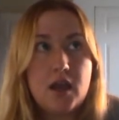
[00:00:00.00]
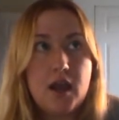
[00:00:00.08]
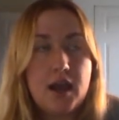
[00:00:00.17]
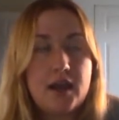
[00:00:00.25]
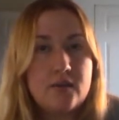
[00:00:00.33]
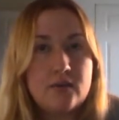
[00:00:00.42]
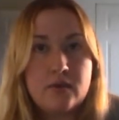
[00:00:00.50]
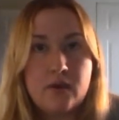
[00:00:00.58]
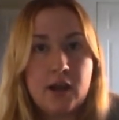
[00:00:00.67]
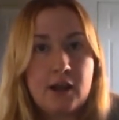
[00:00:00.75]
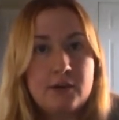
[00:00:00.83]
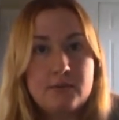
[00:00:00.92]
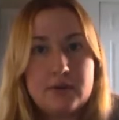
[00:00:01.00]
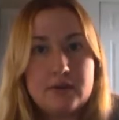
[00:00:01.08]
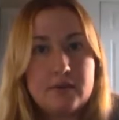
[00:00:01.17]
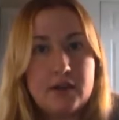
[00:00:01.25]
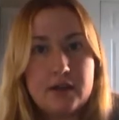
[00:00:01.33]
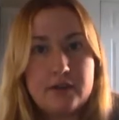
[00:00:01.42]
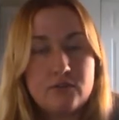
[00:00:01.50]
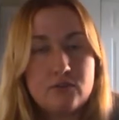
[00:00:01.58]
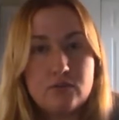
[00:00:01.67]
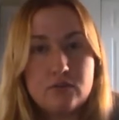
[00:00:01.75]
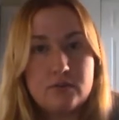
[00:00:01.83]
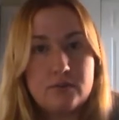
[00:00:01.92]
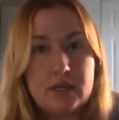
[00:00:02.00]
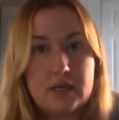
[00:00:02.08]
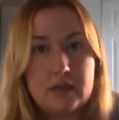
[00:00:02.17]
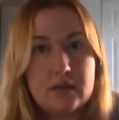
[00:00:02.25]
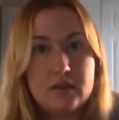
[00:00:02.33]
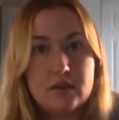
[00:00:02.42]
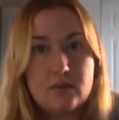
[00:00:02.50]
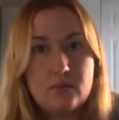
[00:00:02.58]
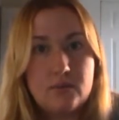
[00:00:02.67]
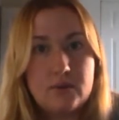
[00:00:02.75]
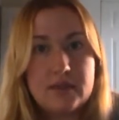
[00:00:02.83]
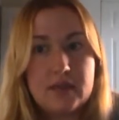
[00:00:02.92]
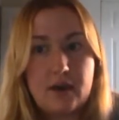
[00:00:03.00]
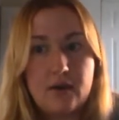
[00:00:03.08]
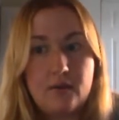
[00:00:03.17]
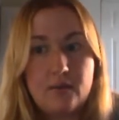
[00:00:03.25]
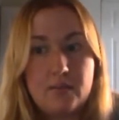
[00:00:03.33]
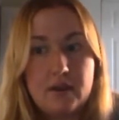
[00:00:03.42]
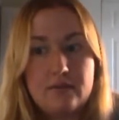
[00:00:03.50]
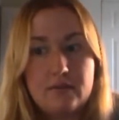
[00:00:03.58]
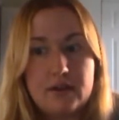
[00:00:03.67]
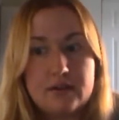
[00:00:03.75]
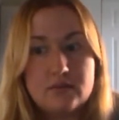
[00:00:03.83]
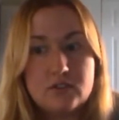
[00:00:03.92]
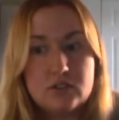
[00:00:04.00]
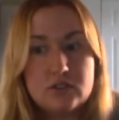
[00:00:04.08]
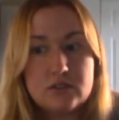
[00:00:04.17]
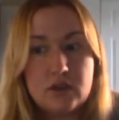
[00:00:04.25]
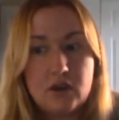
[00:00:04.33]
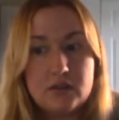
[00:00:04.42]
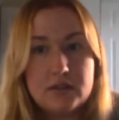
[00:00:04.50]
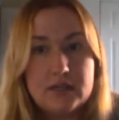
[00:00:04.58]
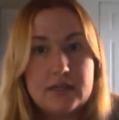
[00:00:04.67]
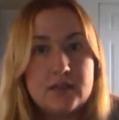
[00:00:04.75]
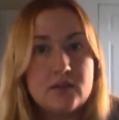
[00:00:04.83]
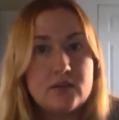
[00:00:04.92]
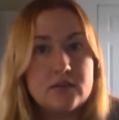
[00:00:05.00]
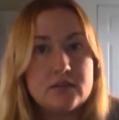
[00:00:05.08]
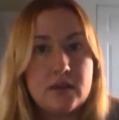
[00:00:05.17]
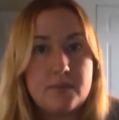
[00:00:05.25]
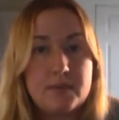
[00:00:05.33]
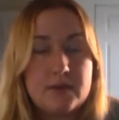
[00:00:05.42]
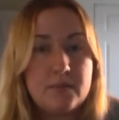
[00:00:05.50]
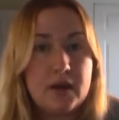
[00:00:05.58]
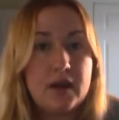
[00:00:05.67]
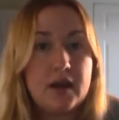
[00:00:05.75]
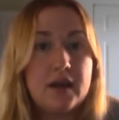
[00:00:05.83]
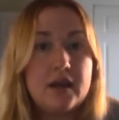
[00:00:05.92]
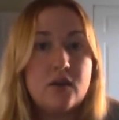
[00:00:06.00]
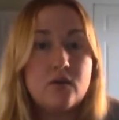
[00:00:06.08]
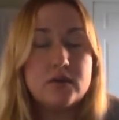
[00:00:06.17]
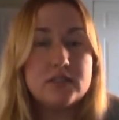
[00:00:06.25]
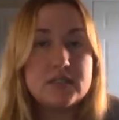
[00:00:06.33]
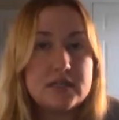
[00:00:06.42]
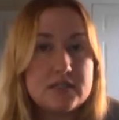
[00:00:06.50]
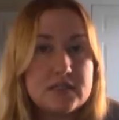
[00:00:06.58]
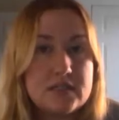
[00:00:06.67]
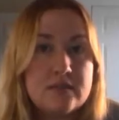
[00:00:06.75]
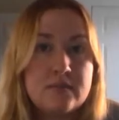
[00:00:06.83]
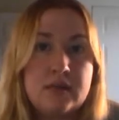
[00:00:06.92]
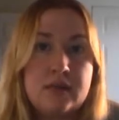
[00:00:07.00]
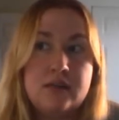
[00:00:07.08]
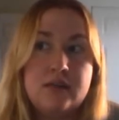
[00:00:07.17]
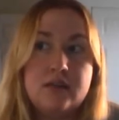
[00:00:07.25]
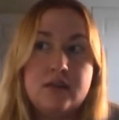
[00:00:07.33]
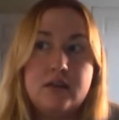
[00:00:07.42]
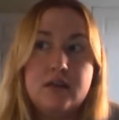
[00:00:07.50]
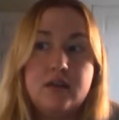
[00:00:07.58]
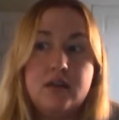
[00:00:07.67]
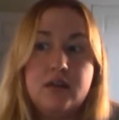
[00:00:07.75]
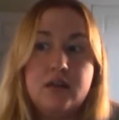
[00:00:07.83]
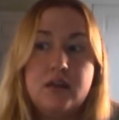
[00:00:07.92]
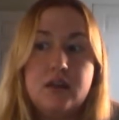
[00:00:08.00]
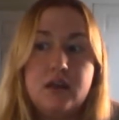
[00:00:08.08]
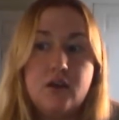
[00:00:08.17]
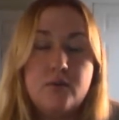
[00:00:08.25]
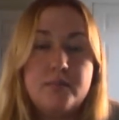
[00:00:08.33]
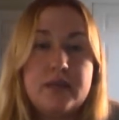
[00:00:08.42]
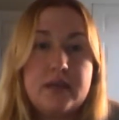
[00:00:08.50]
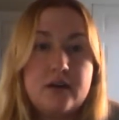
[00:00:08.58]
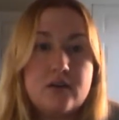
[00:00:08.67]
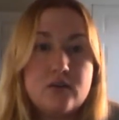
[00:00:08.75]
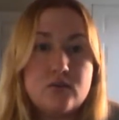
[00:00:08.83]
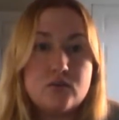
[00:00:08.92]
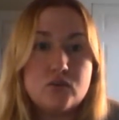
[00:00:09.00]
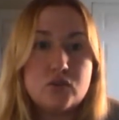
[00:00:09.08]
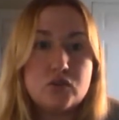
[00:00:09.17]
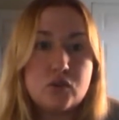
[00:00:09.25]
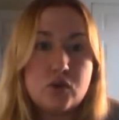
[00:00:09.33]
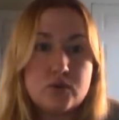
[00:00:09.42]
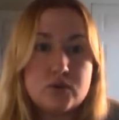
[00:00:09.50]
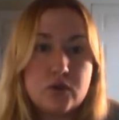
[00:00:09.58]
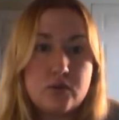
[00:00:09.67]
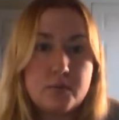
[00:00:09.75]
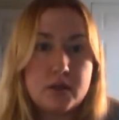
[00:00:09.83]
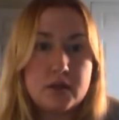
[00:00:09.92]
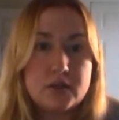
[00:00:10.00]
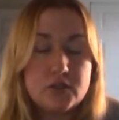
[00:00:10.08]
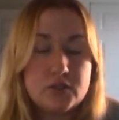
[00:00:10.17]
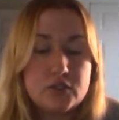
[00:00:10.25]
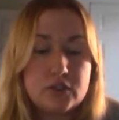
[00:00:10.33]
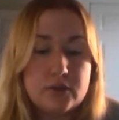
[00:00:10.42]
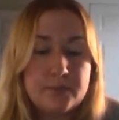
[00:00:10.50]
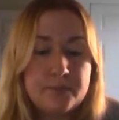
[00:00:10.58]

I don't know how I would have gotten through the week without my friends just calling or stopping by or texting me. It helped me out so much.